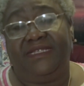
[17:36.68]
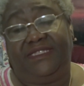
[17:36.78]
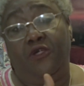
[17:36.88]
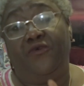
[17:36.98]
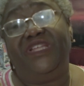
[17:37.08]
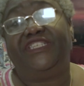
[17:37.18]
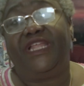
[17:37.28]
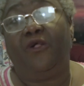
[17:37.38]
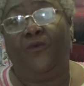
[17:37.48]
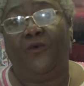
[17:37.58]
as the
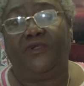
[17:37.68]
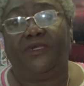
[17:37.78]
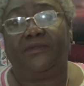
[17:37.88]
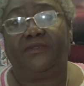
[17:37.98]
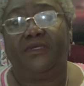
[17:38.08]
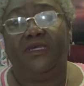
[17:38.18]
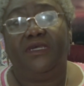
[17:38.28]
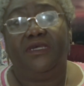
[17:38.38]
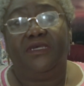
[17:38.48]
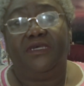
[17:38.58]
original one.
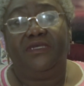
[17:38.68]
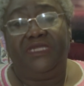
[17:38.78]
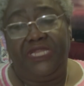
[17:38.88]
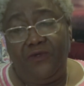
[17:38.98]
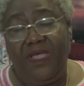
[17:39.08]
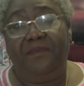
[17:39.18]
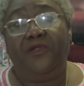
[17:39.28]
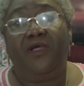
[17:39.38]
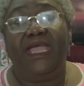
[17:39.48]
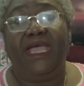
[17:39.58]
The new
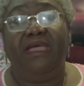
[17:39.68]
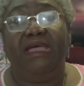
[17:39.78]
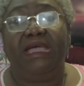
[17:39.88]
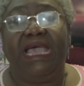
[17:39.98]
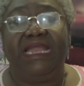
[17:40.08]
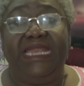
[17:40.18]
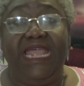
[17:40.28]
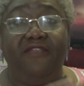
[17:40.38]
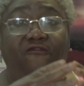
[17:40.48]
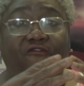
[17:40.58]
employer can then